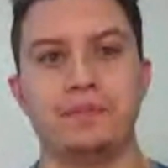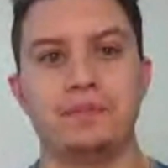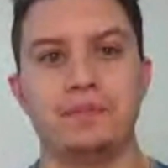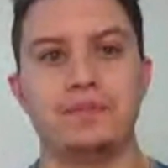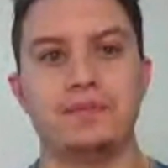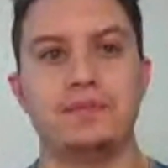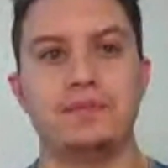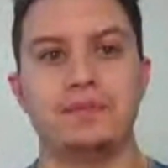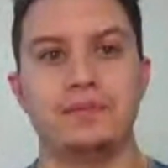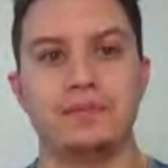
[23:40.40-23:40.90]

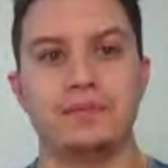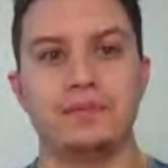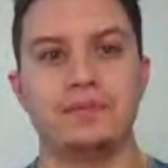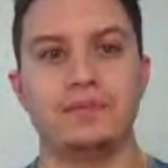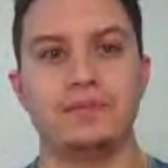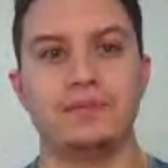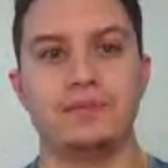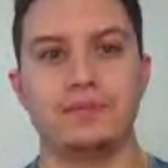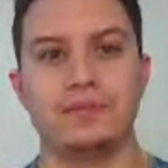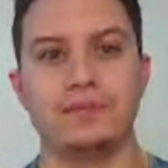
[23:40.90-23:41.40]

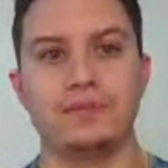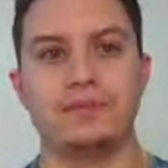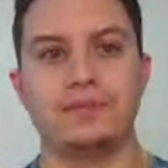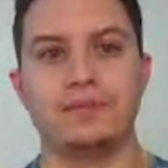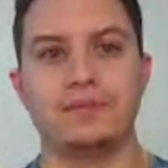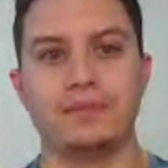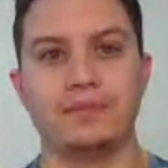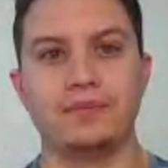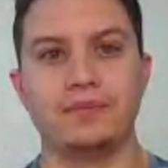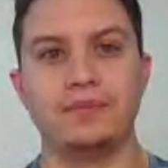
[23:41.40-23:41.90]

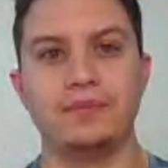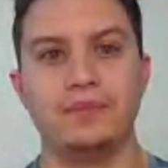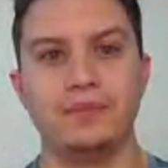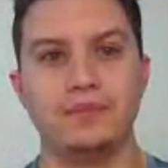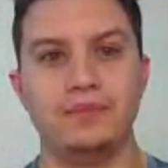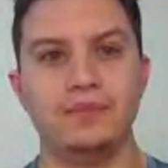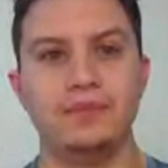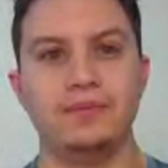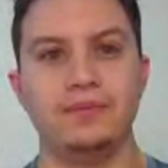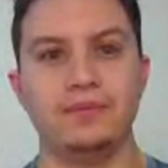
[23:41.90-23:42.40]

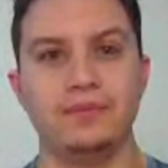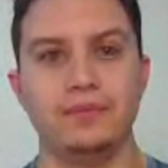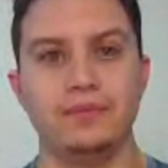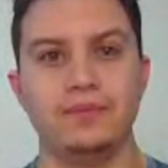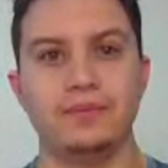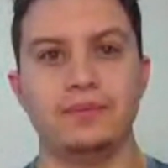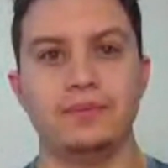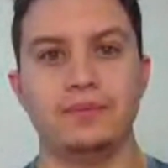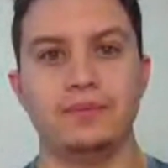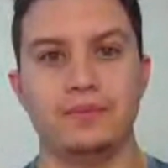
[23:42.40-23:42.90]

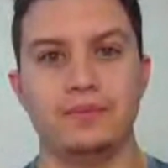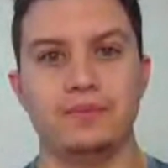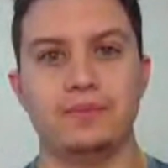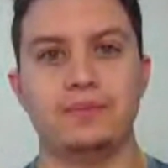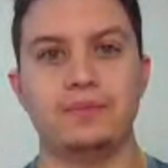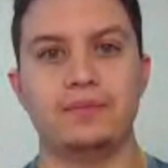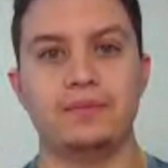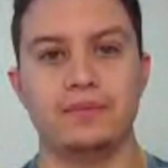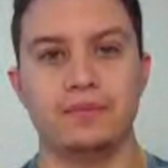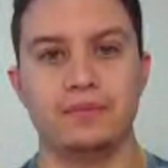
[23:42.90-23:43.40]

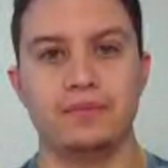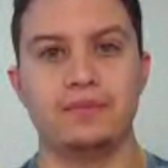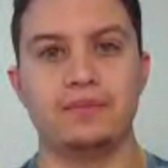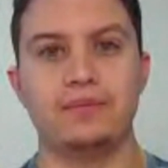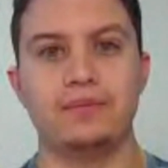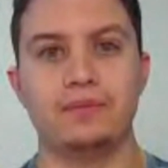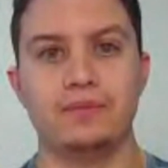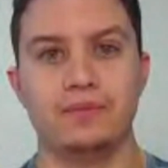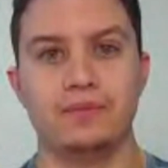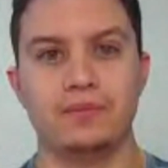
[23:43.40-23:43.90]

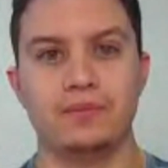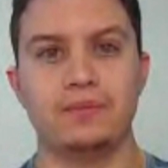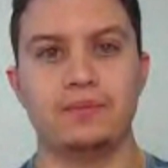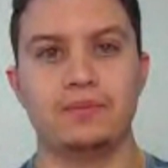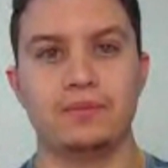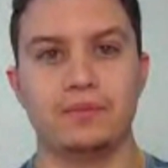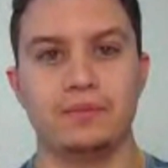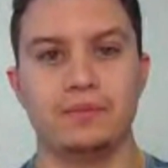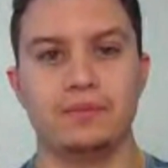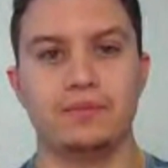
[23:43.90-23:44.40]

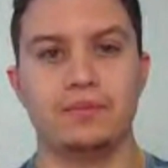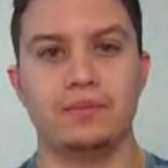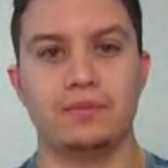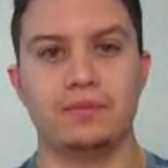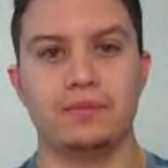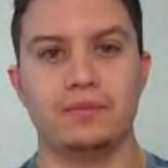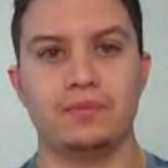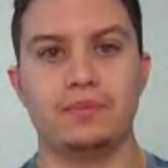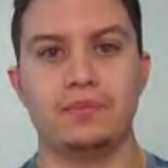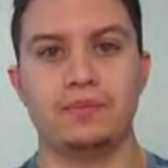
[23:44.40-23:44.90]

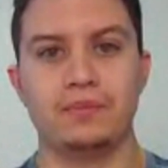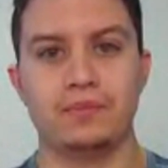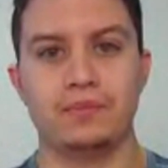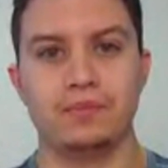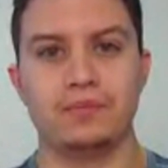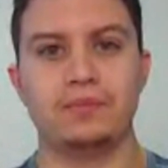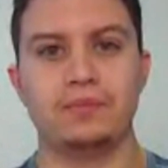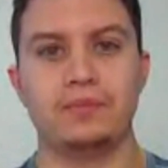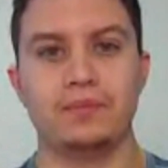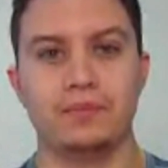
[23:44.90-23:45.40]

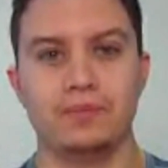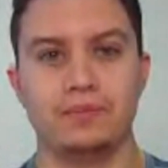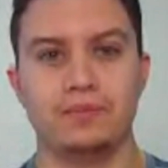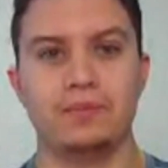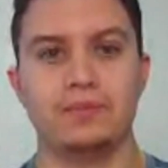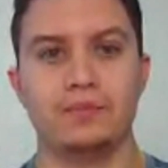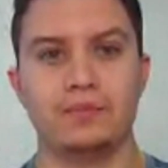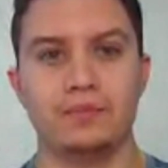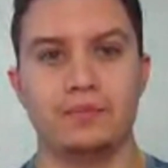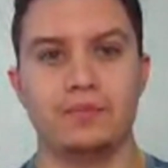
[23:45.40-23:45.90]

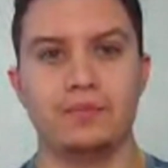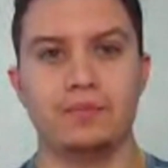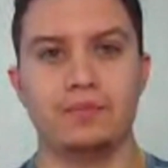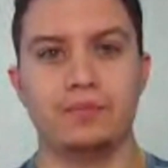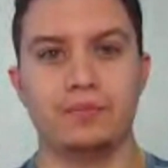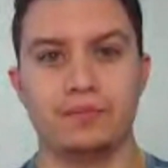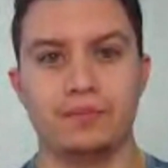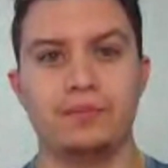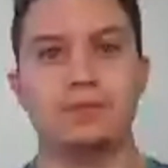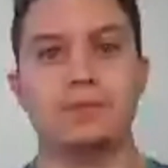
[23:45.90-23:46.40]

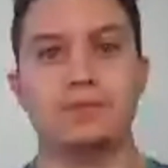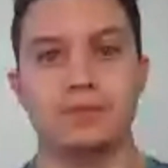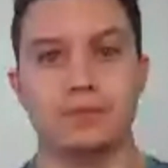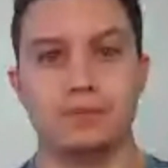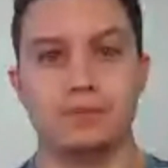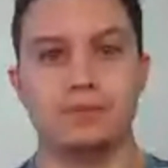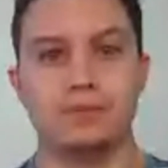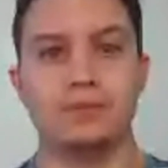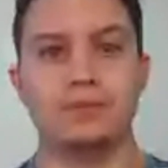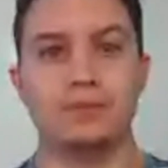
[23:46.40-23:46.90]

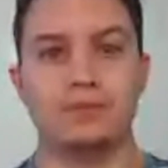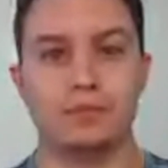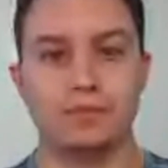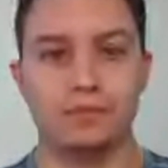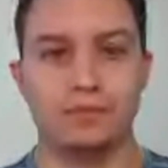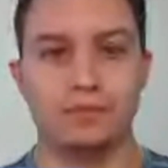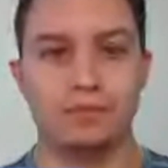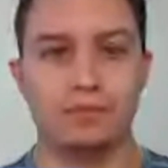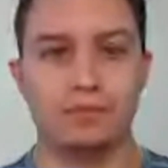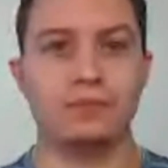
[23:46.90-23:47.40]

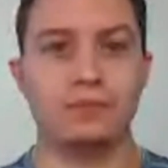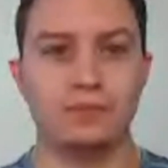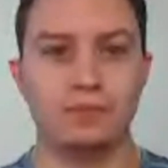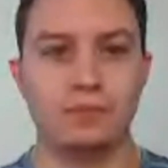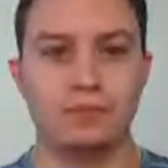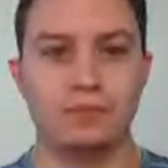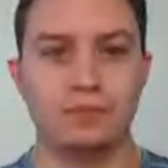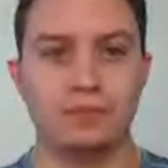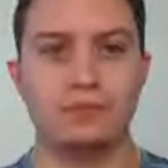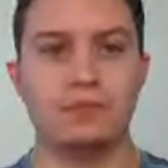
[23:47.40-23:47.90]

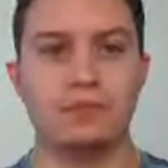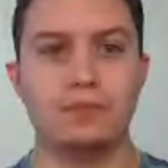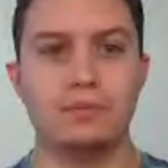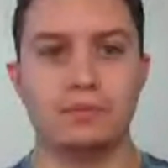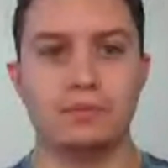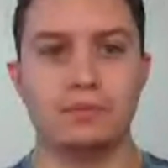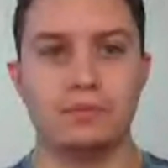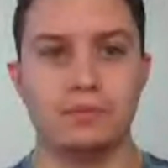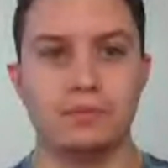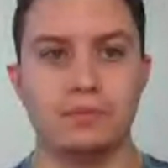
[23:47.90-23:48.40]
This person isn't speaking.